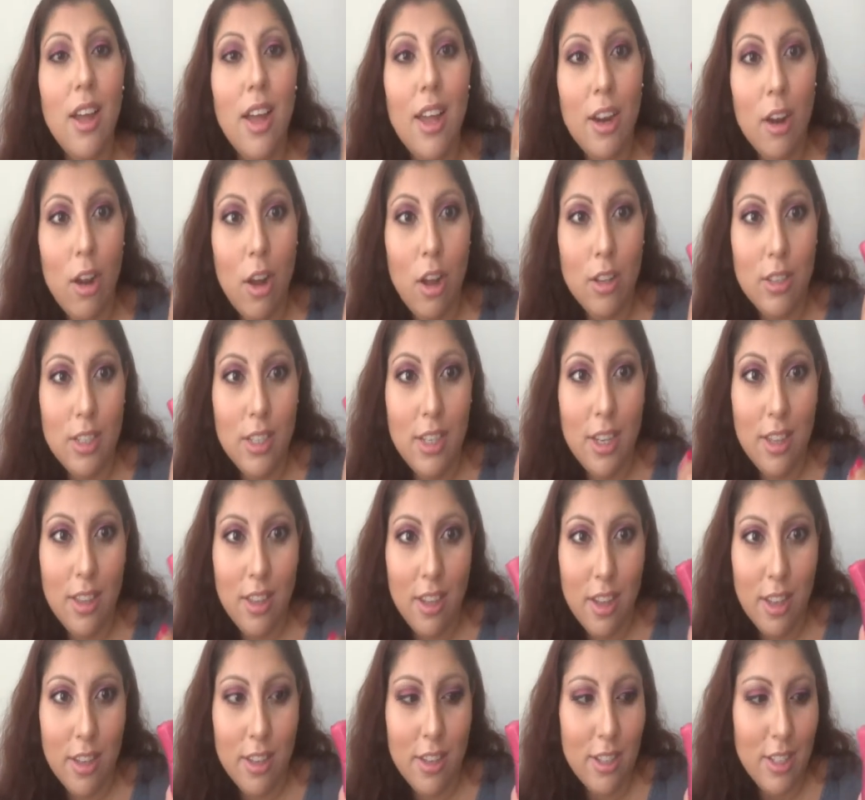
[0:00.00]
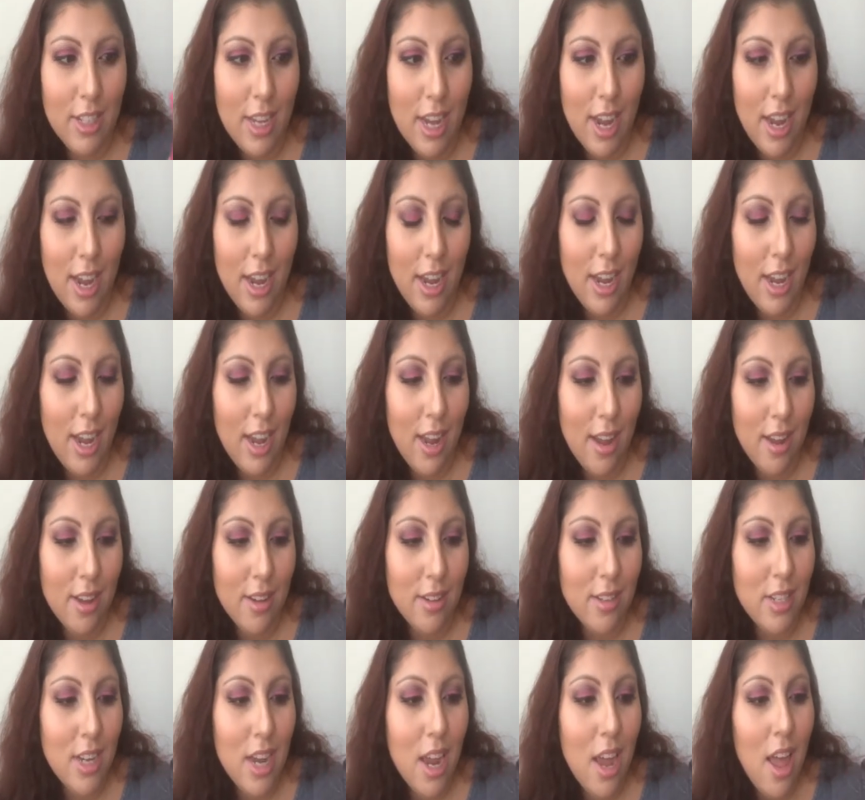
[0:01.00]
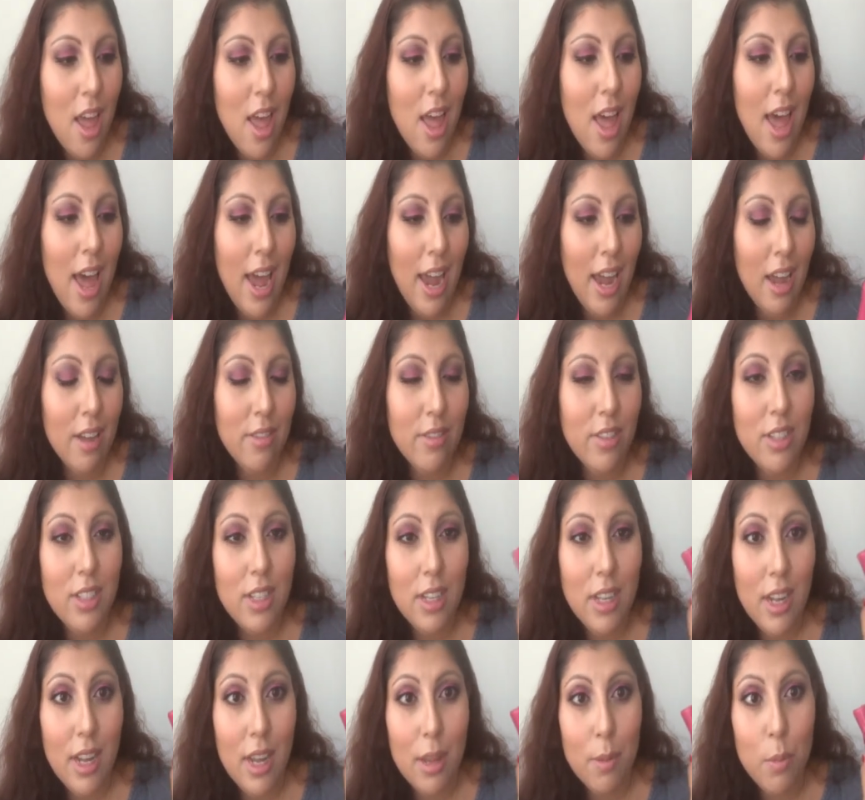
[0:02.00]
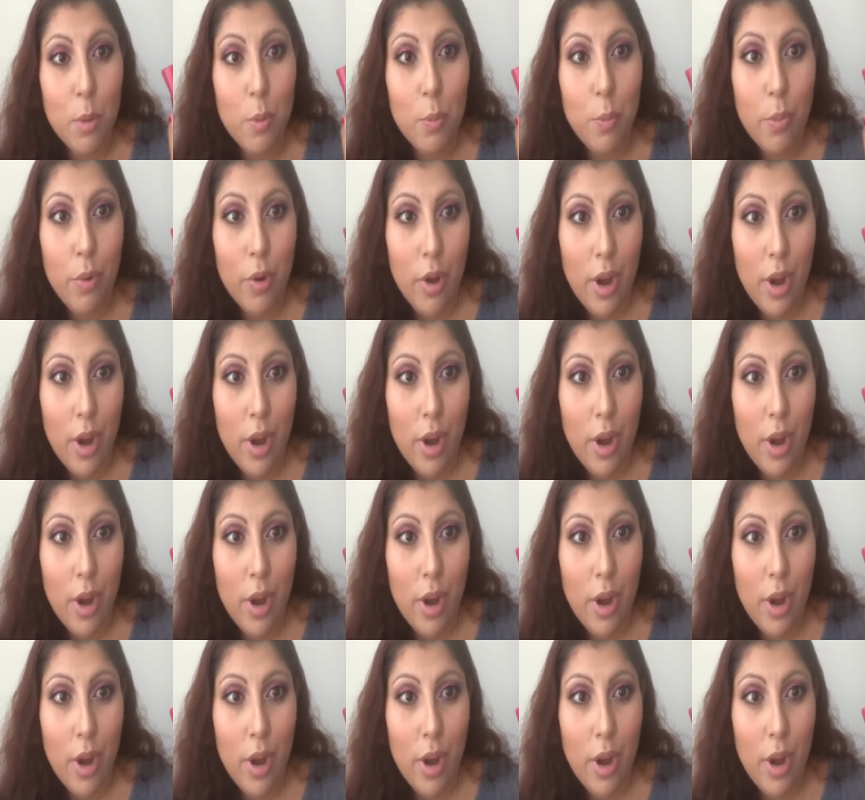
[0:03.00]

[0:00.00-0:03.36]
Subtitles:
at Ulta the other day and I have to say I'm